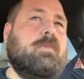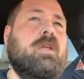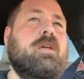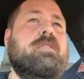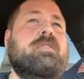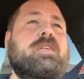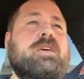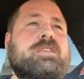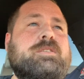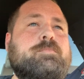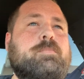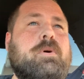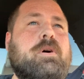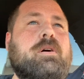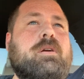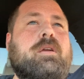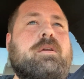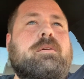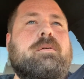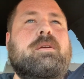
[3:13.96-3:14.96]
this
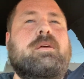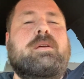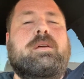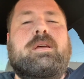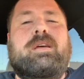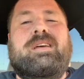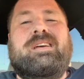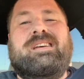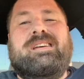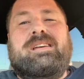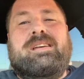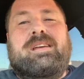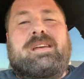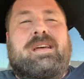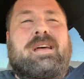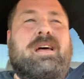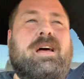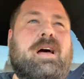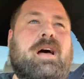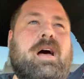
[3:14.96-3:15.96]
book,
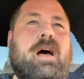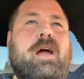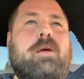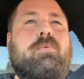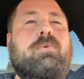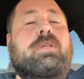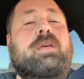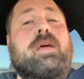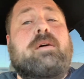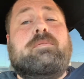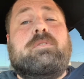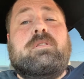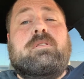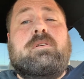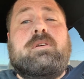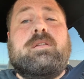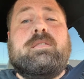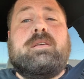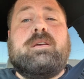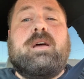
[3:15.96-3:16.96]
I really have to
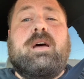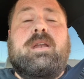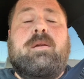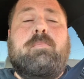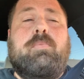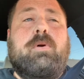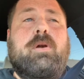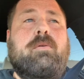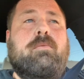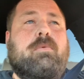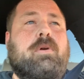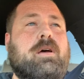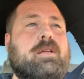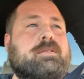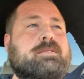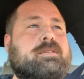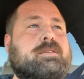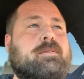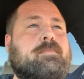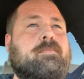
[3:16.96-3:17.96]
look at the kind of print
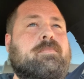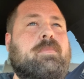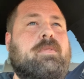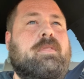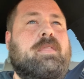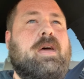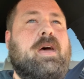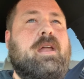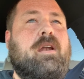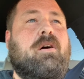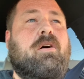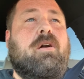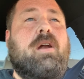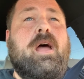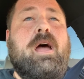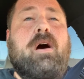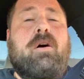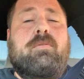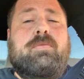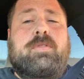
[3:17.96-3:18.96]
runs that are
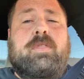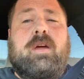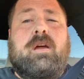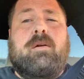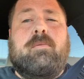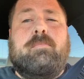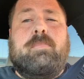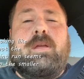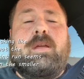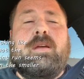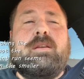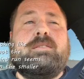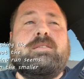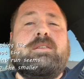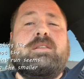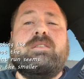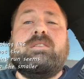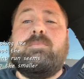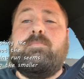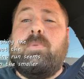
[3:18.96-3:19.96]
out there because
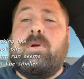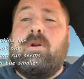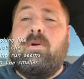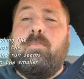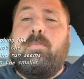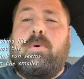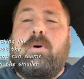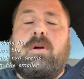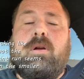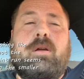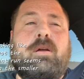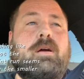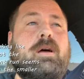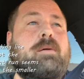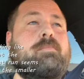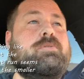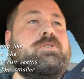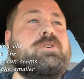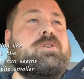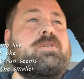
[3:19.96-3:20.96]
it is a bigger book.
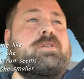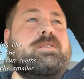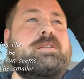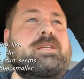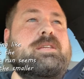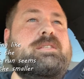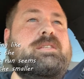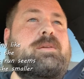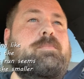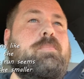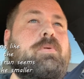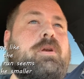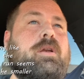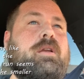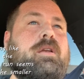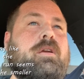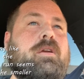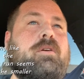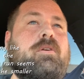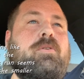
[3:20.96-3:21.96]
I'm sure DC
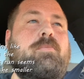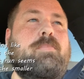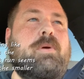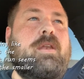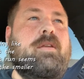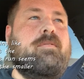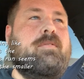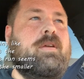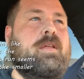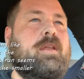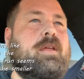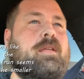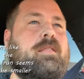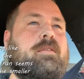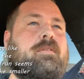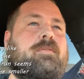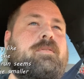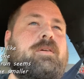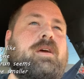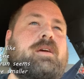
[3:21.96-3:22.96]
printed a good bit of it, and
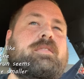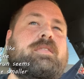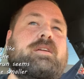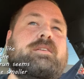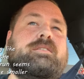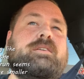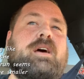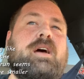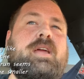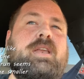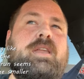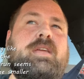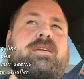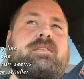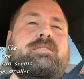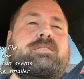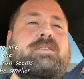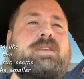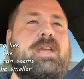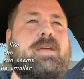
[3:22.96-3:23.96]
the fact that
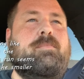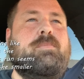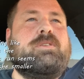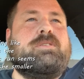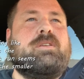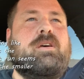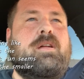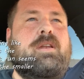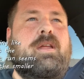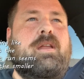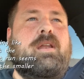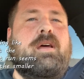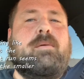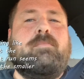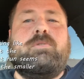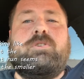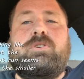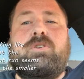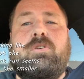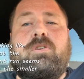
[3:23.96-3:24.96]
Tynion's name is on it,
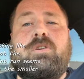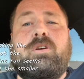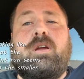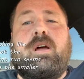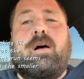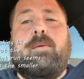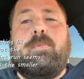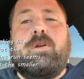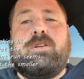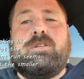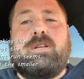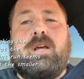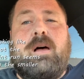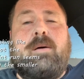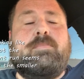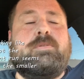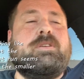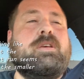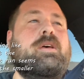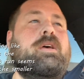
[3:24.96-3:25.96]
I'm sure comic
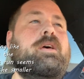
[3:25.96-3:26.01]
shops